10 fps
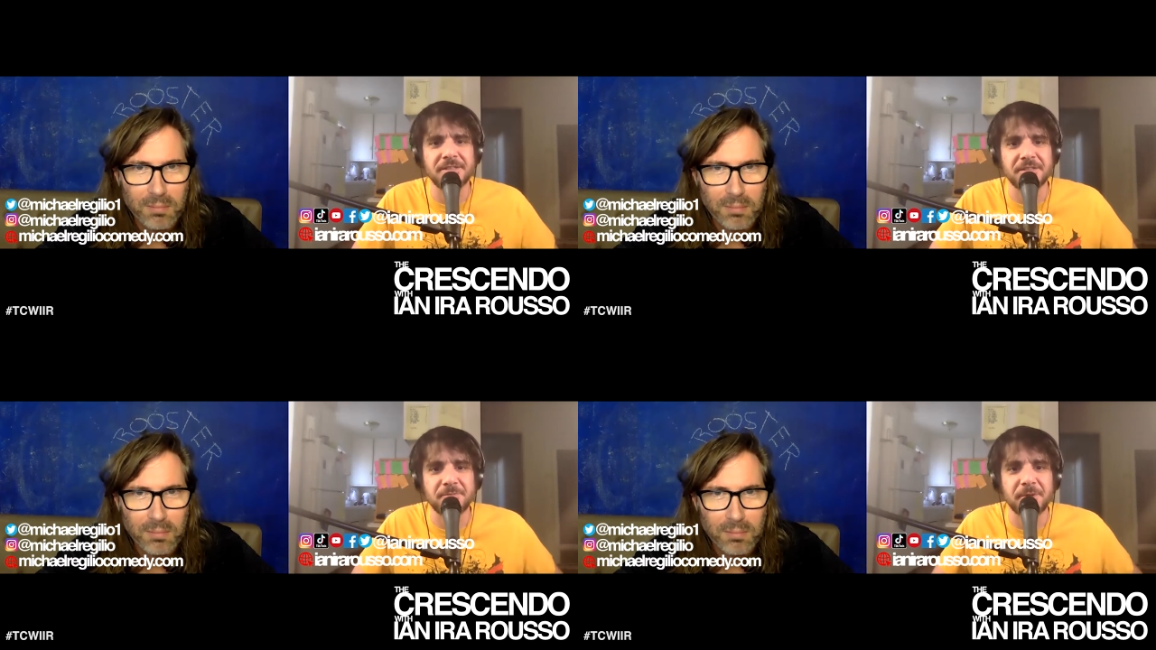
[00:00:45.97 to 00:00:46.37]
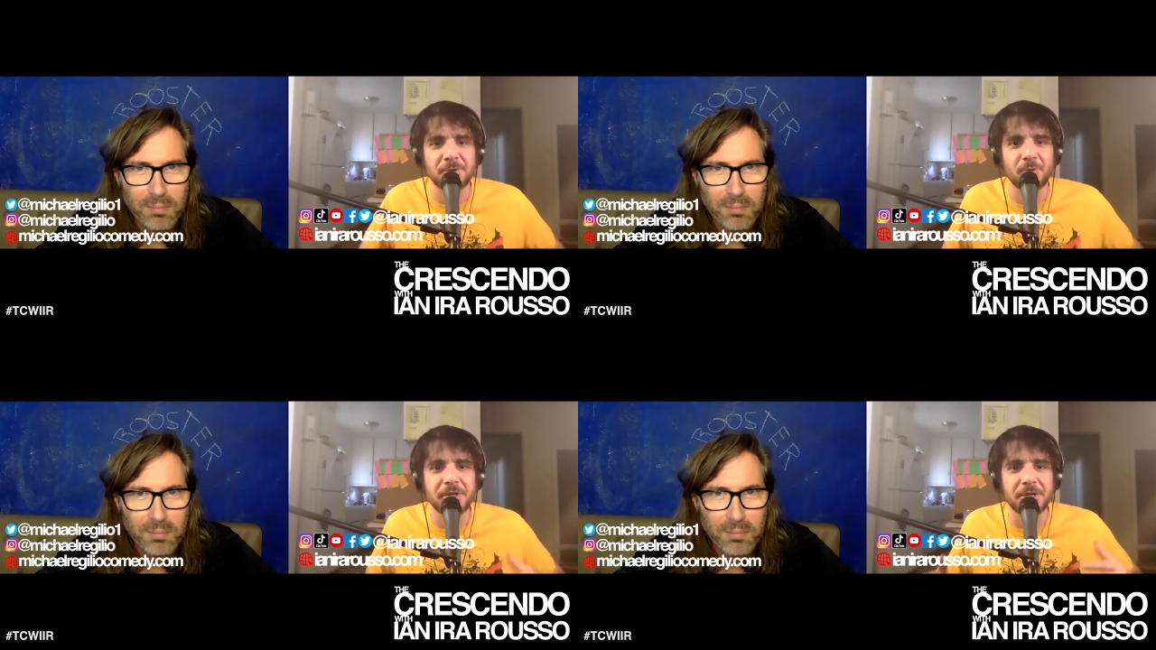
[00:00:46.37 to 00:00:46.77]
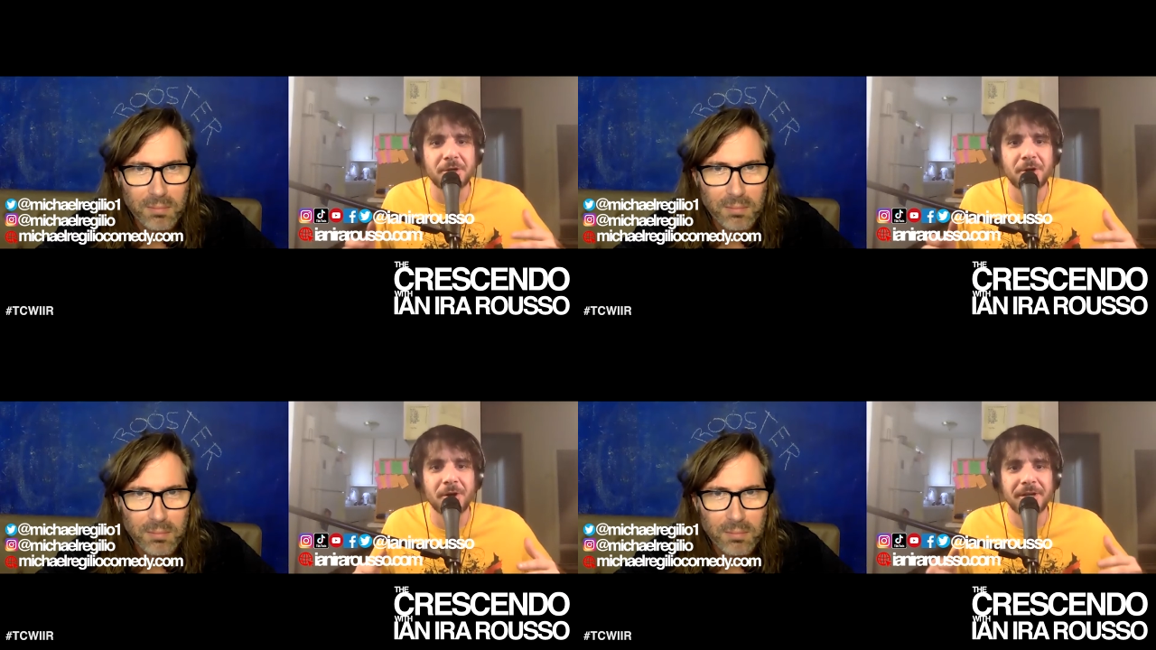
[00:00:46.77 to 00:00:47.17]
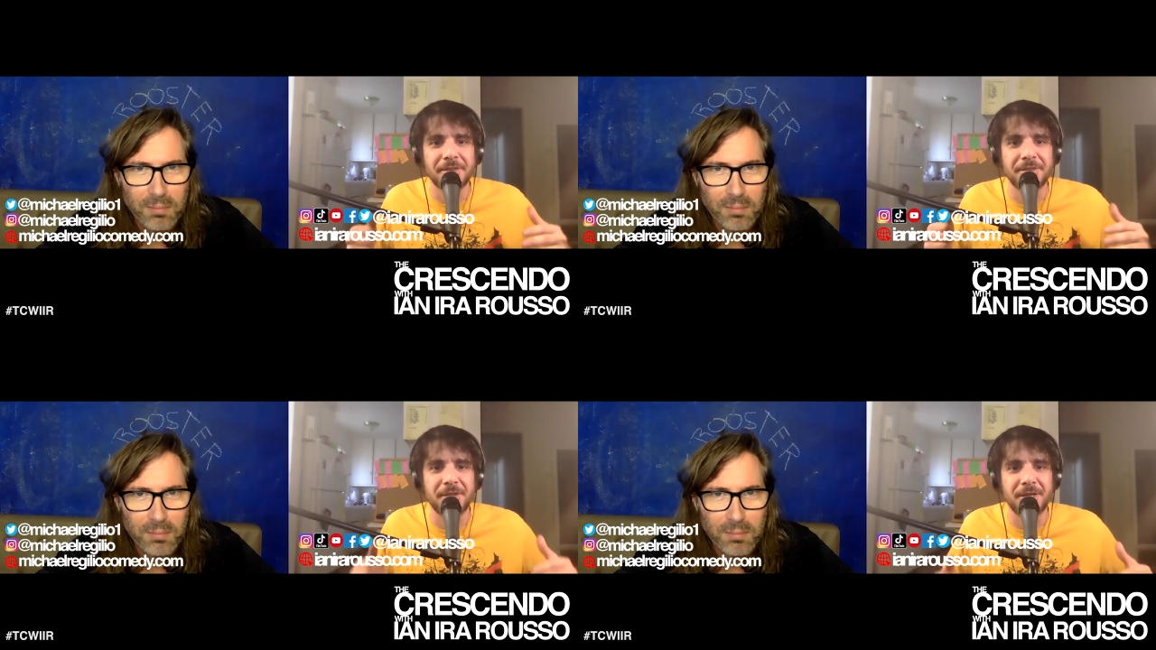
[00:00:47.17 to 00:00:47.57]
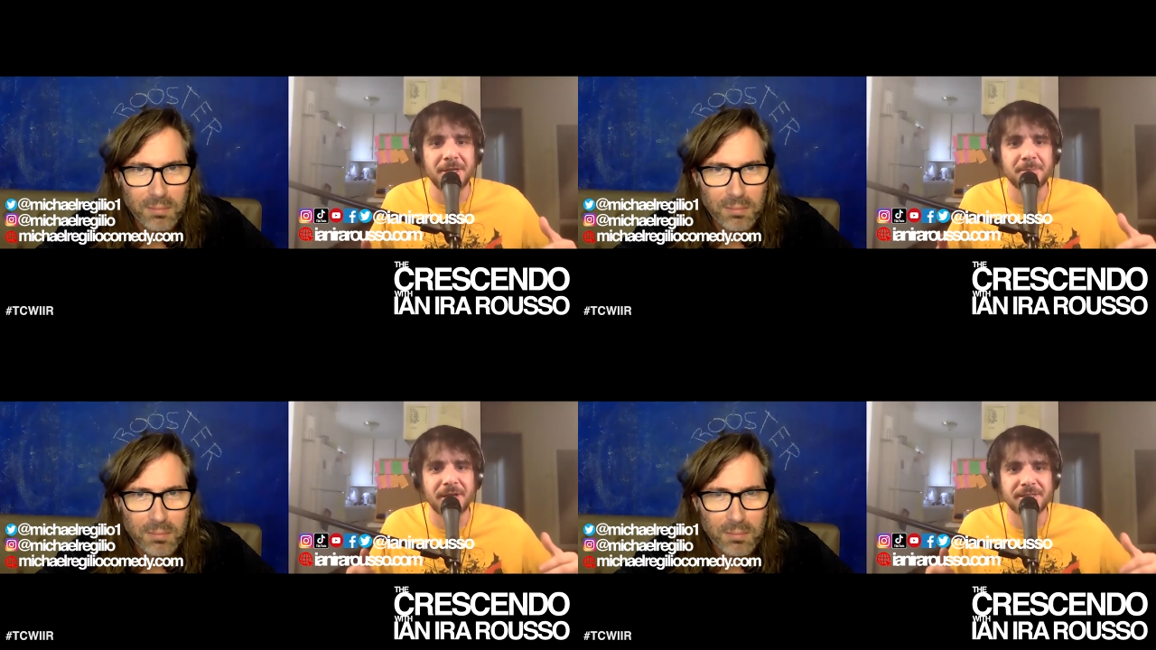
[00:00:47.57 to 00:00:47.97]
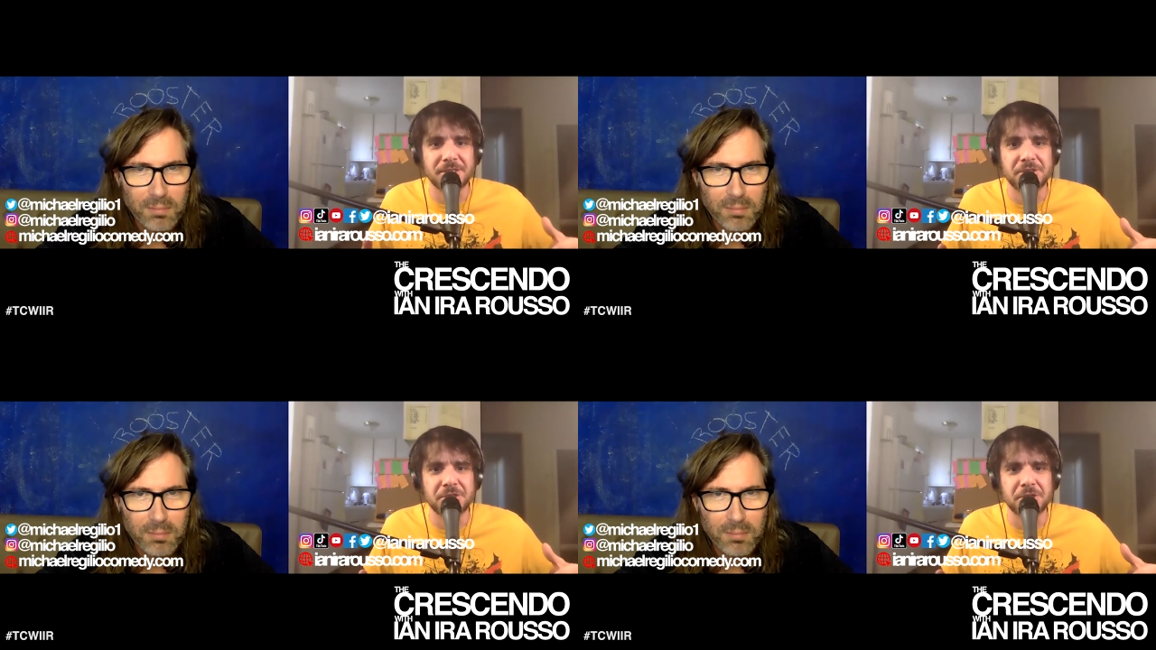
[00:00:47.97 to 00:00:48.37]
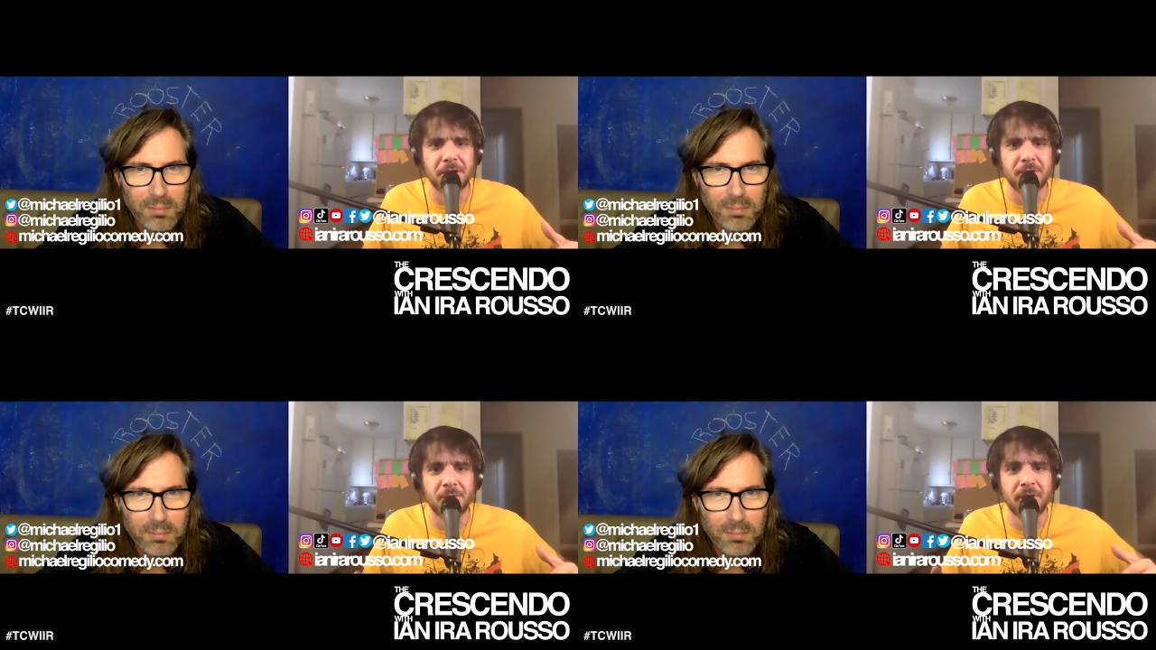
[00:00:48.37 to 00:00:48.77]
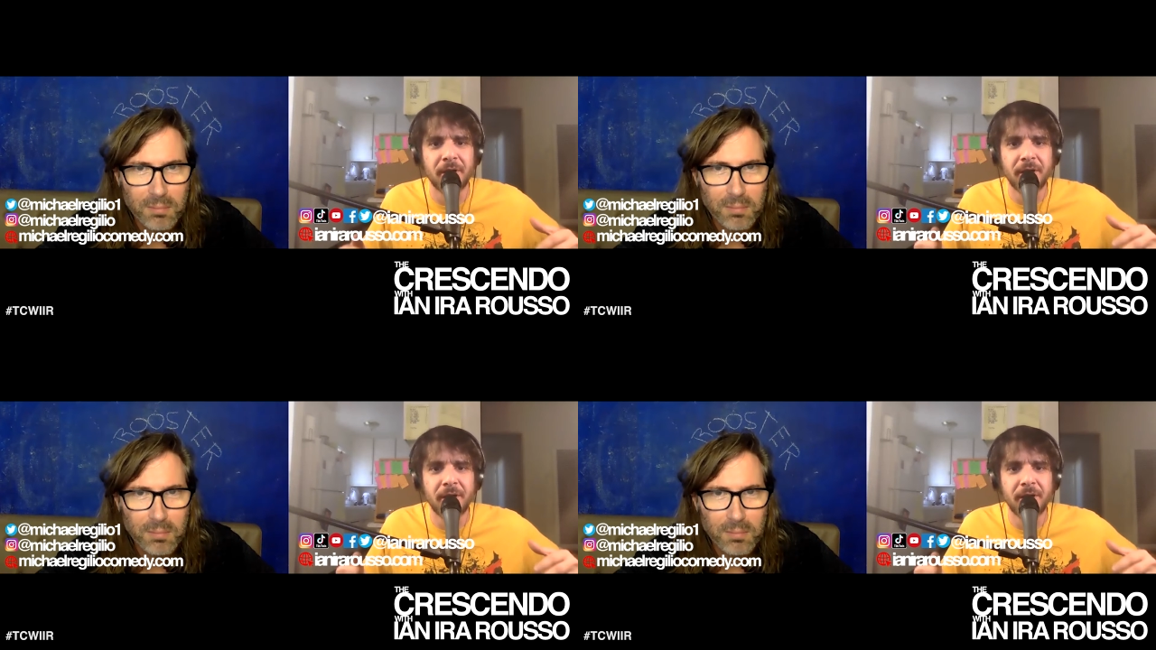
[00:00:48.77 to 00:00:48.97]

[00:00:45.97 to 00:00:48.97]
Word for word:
Speaker 1: it's been a reoccurring theme on this show.